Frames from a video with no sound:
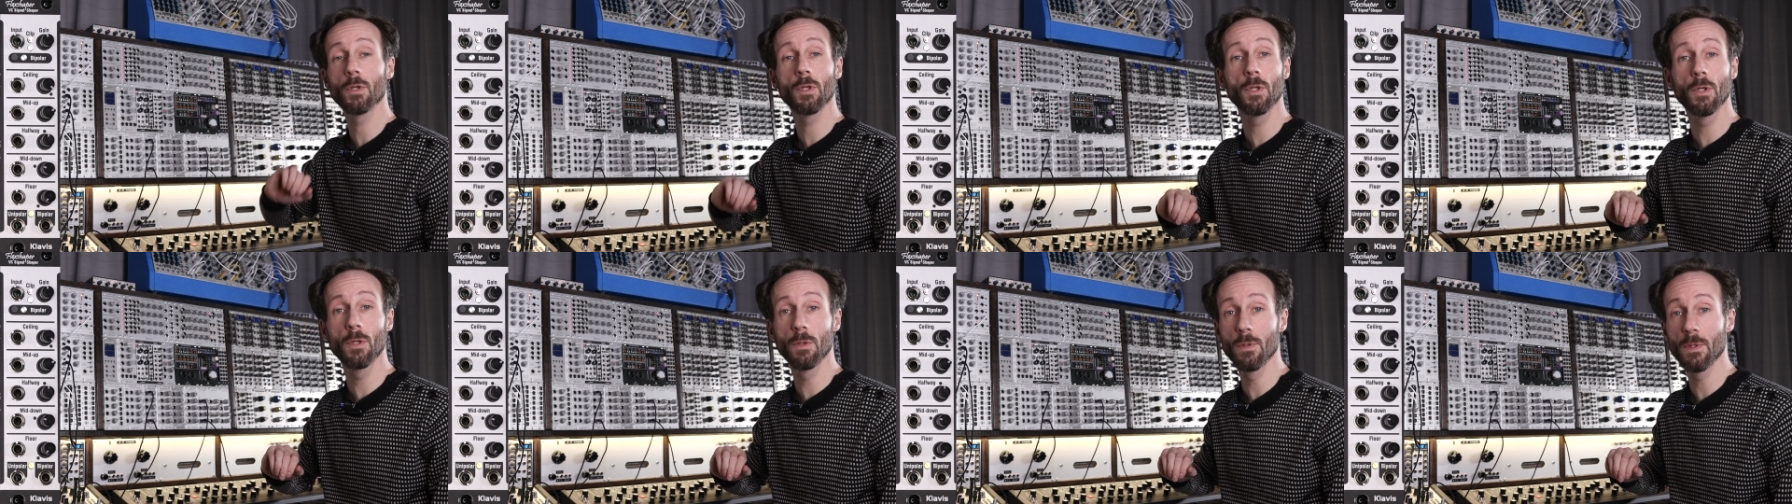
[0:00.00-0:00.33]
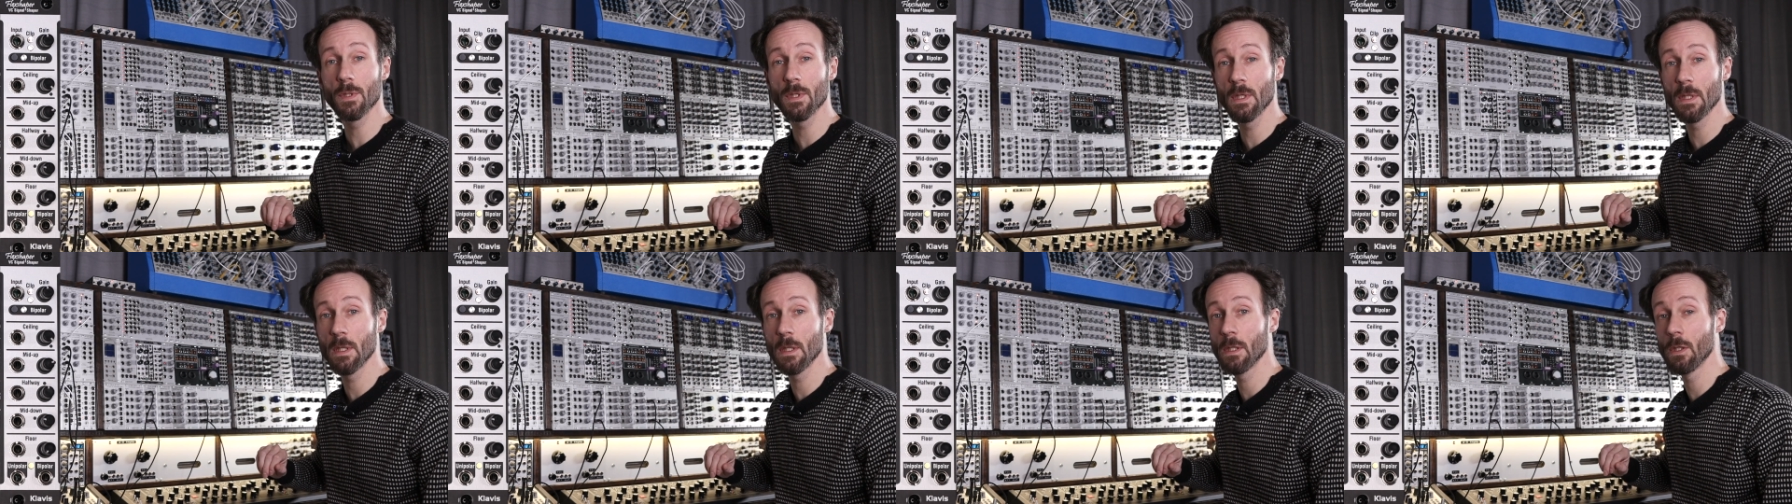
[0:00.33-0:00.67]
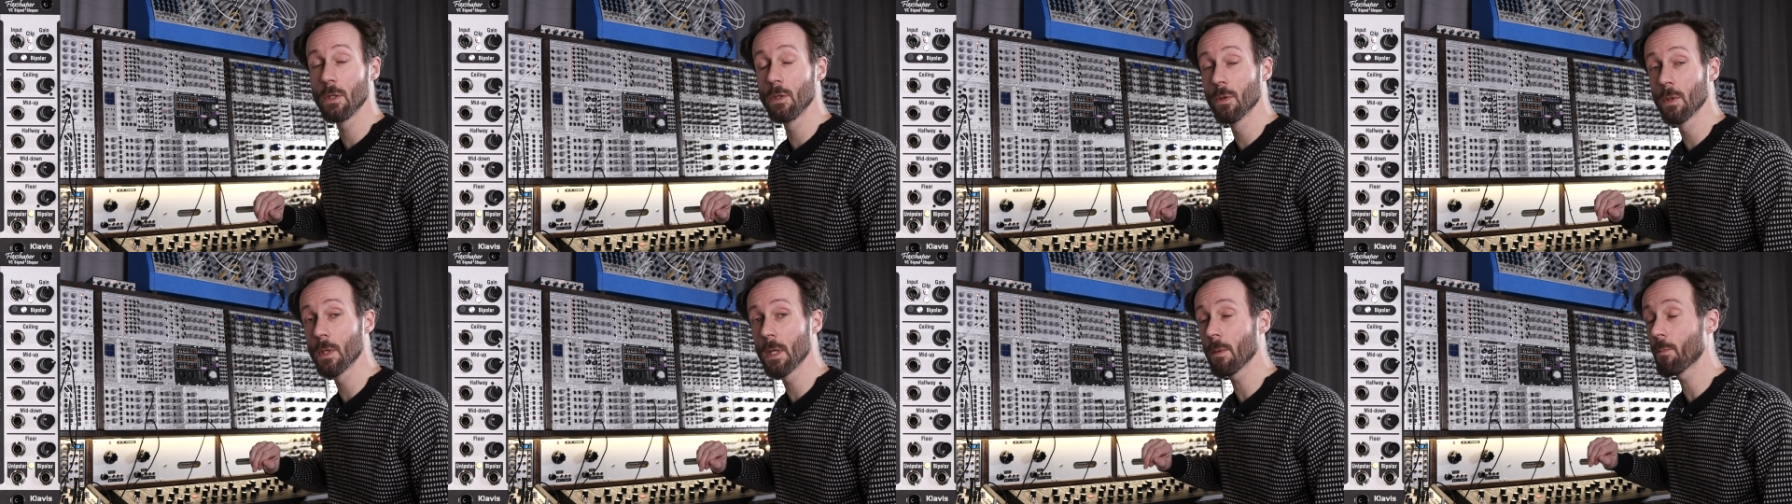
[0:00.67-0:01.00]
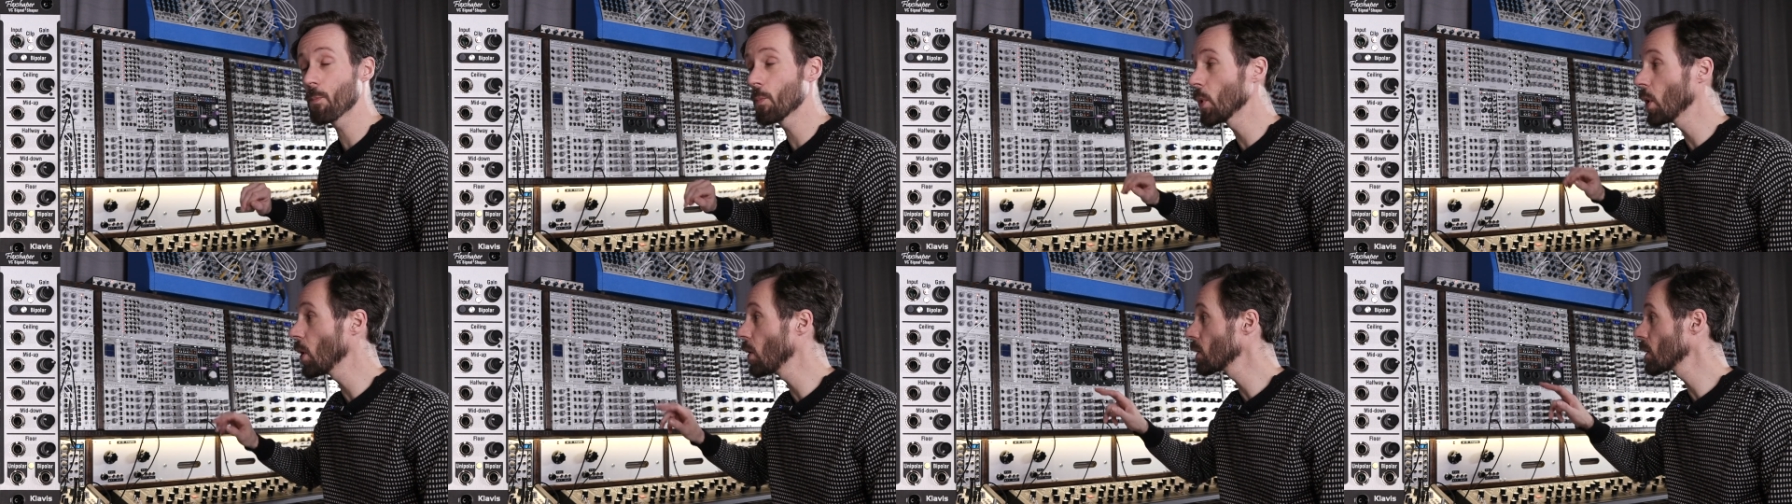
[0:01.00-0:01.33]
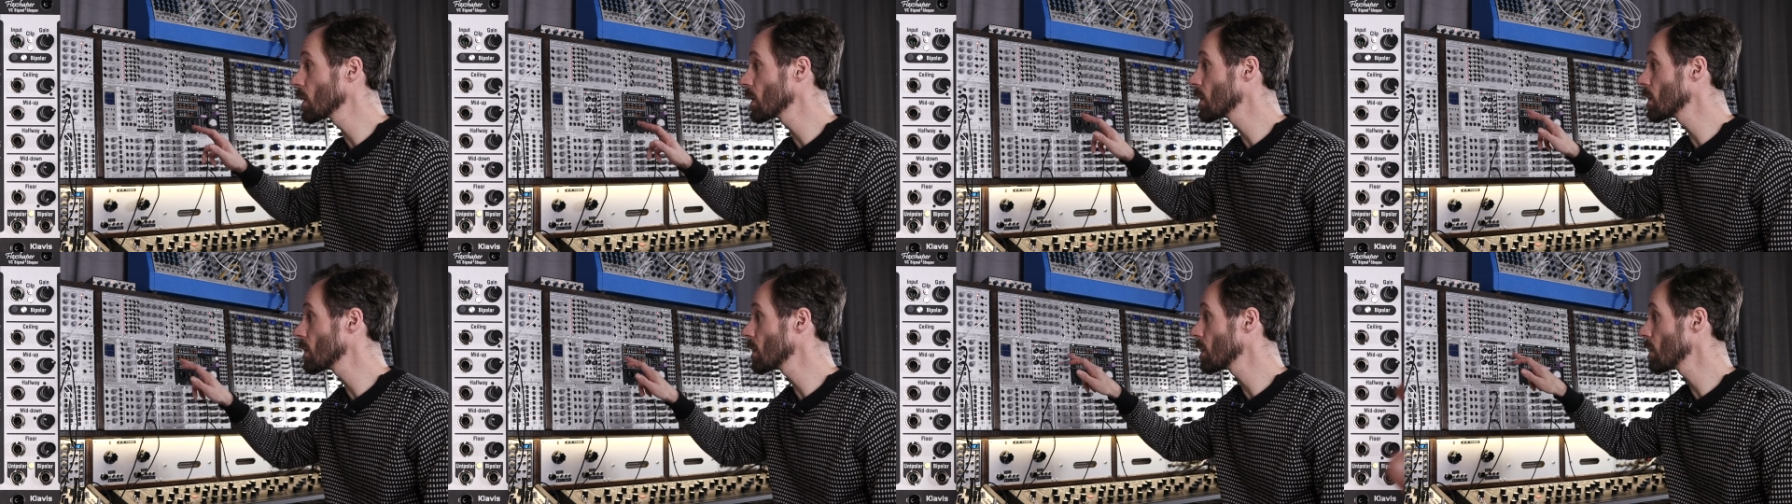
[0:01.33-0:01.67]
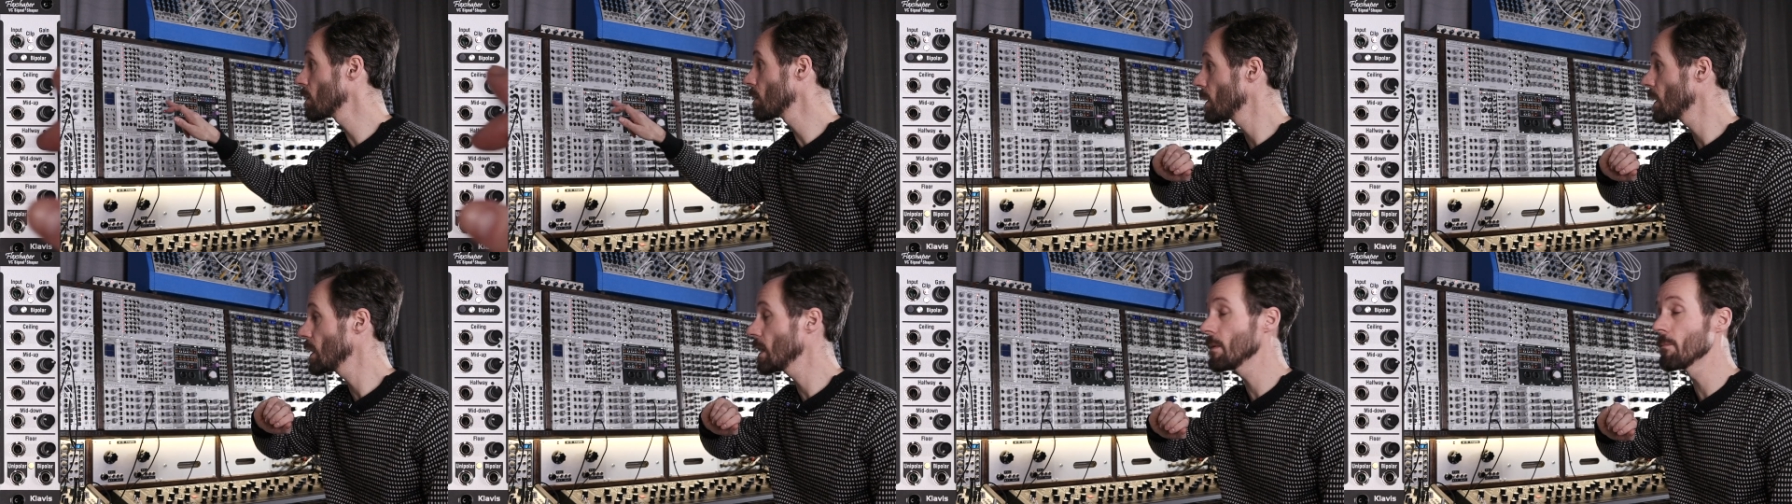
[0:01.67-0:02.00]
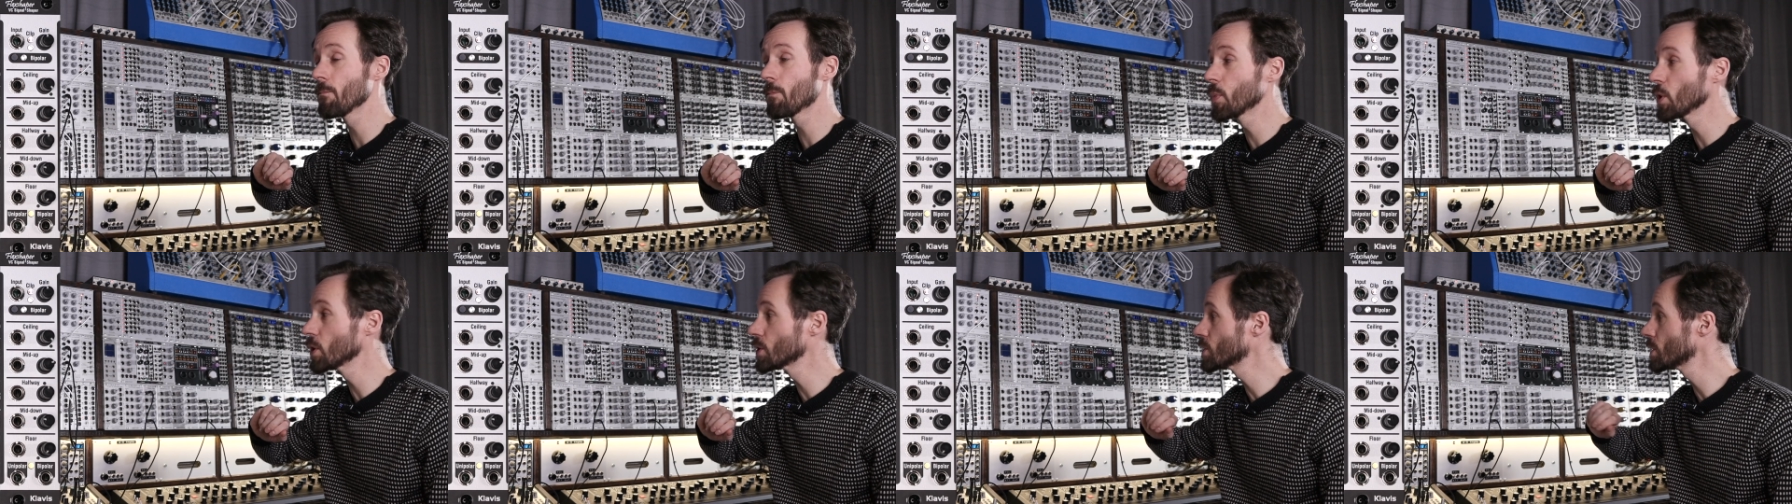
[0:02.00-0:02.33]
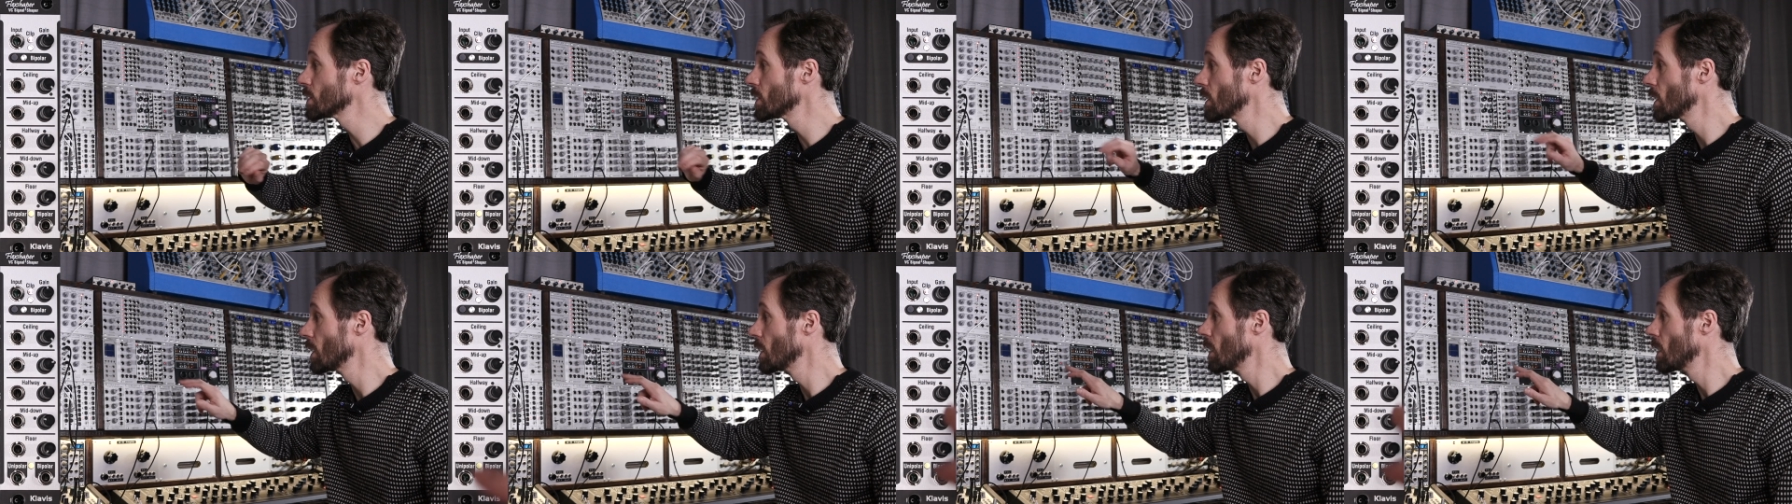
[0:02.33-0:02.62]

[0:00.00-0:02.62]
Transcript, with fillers: use the unipolar input.